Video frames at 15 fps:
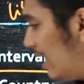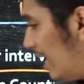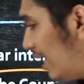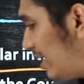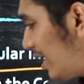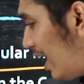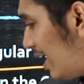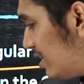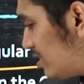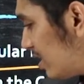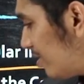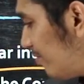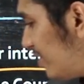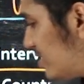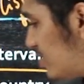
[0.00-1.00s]
A
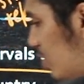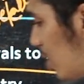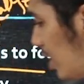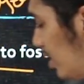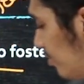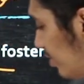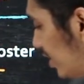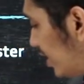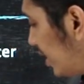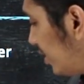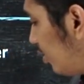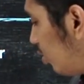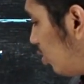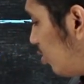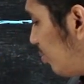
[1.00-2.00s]
tri-service joint working
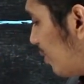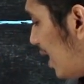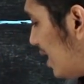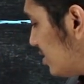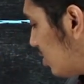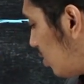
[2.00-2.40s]
group has